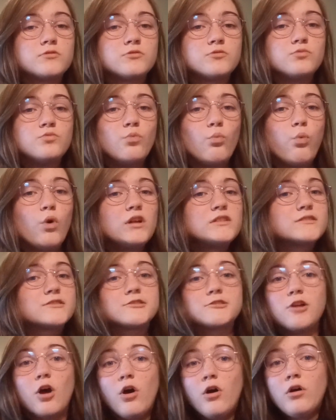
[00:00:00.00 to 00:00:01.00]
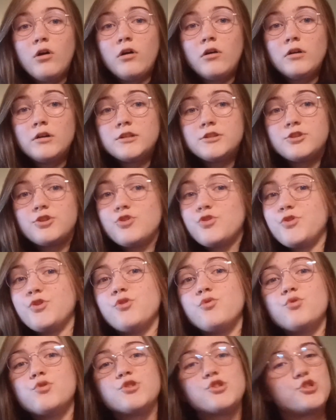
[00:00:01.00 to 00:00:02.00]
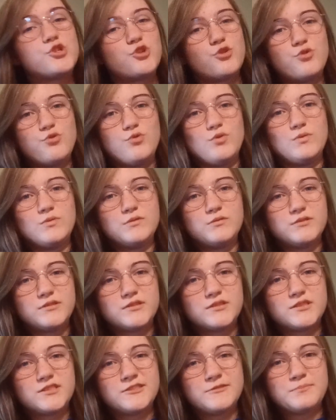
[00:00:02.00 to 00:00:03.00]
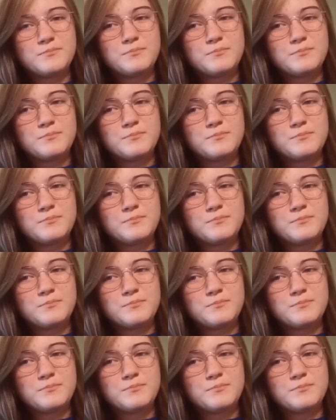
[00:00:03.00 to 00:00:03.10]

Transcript: what song do you choose?